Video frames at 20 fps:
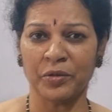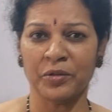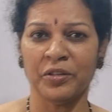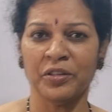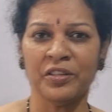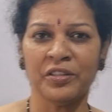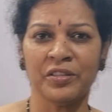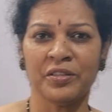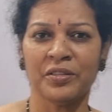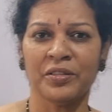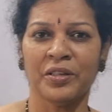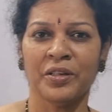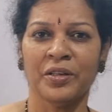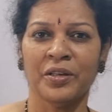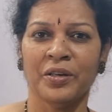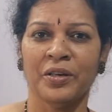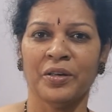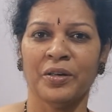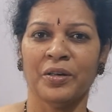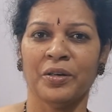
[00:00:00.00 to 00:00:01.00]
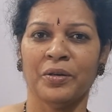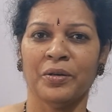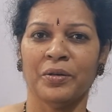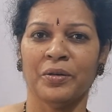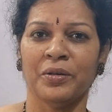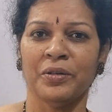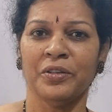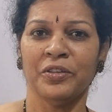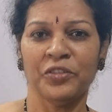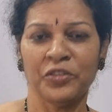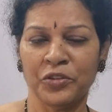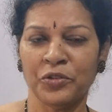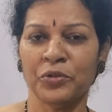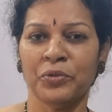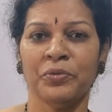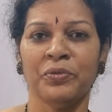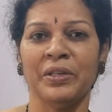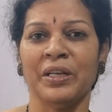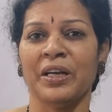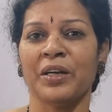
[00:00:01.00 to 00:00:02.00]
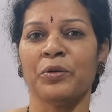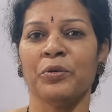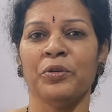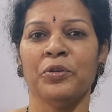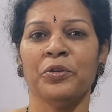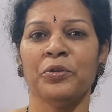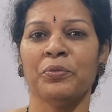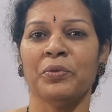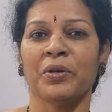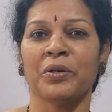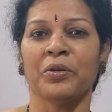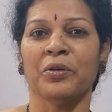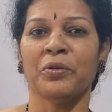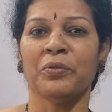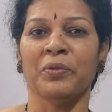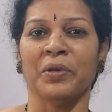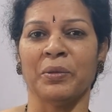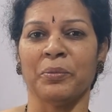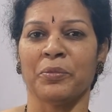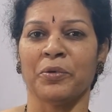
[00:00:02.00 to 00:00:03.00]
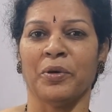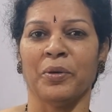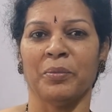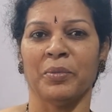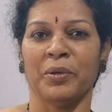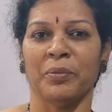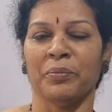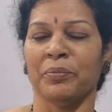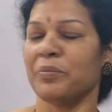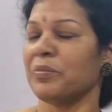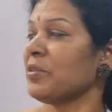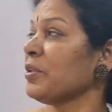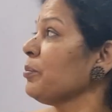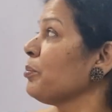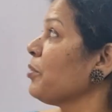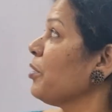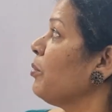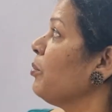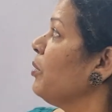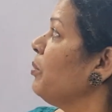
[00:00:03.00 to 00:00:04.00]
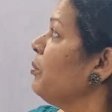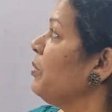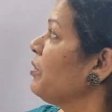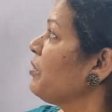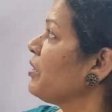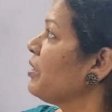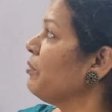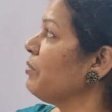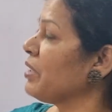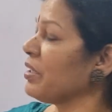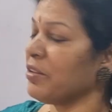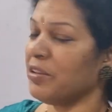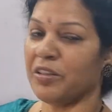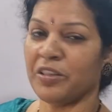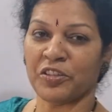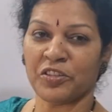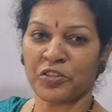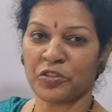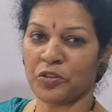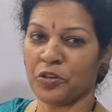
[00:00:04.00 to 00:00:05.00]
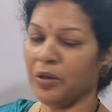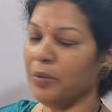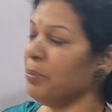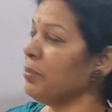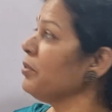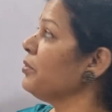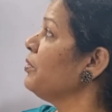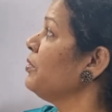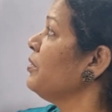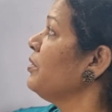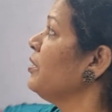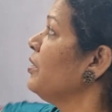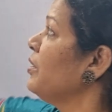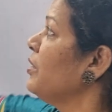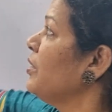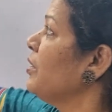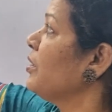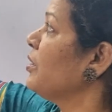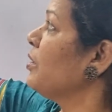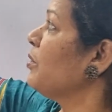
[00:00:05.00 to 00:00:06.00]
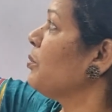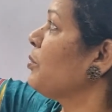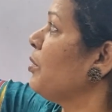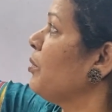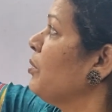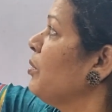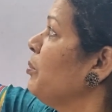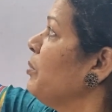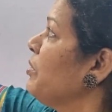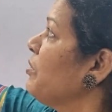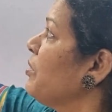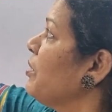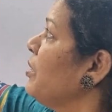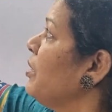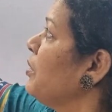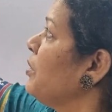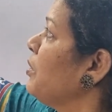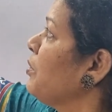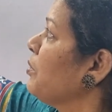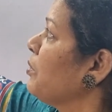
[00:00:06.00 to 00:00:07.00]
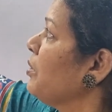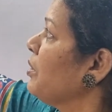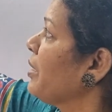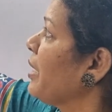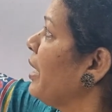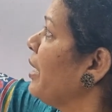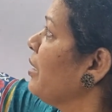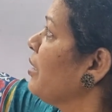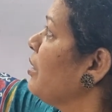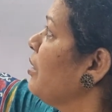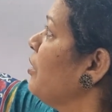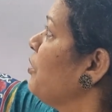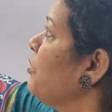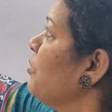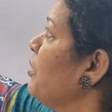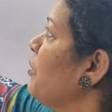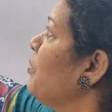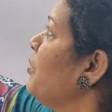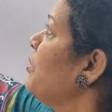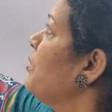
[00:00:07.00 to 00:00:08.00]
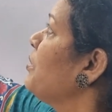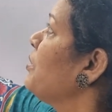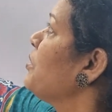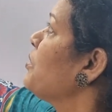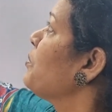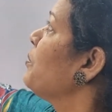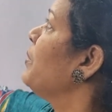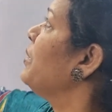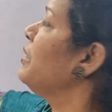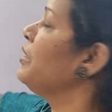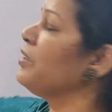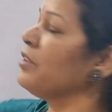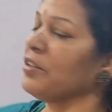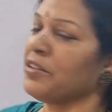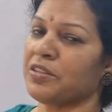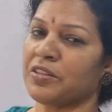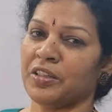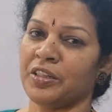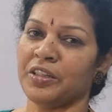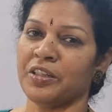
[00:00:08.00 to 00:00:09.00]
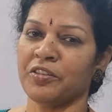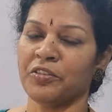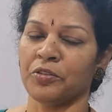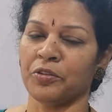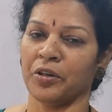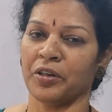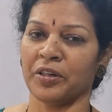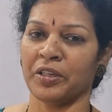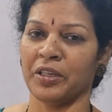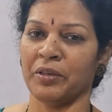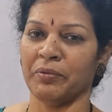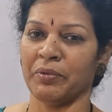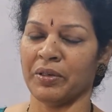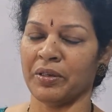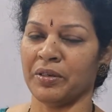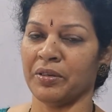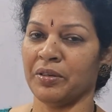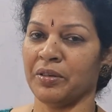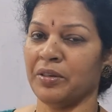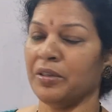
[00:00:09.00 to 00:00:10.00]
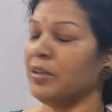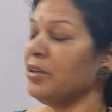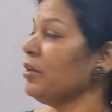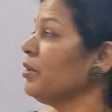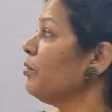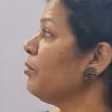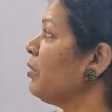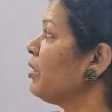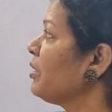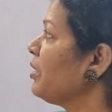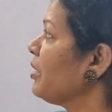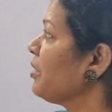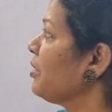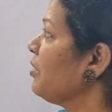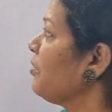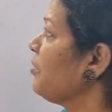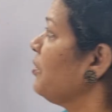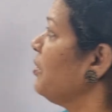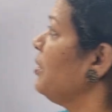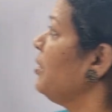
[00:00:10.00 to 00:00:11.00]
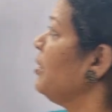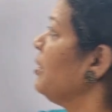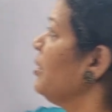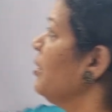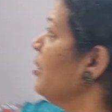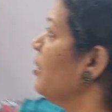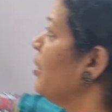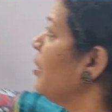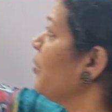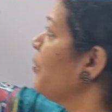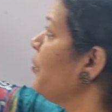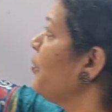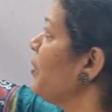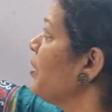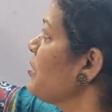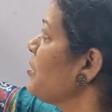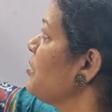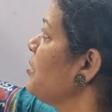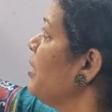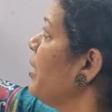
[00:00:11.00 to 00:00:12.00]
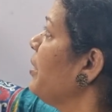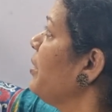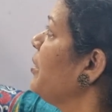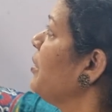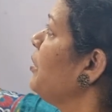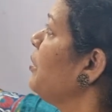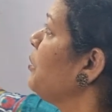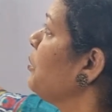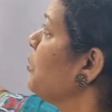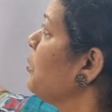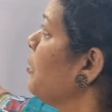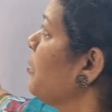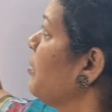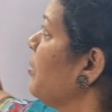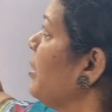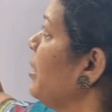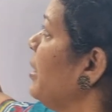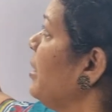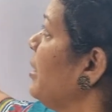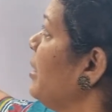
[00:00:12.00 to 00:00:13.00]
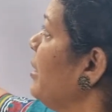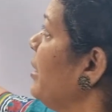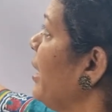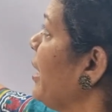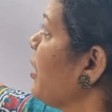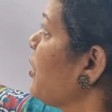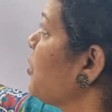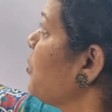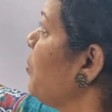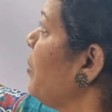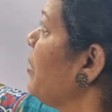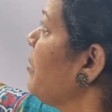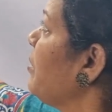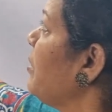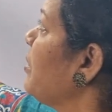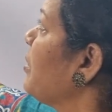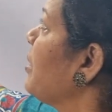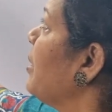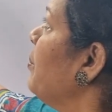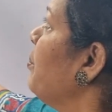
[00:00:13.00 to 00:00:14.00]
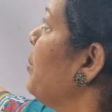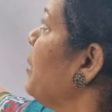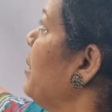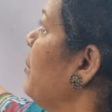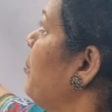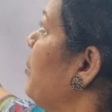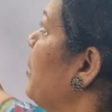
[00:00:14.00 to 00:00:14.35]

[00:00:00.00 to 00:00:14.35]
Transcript: this issue, we are going to work out one problem. The problem is given on the desktop. The problem is related to the calculation of interest when interest rate is not given. What are they saying? On 1st January 2018, XYZ company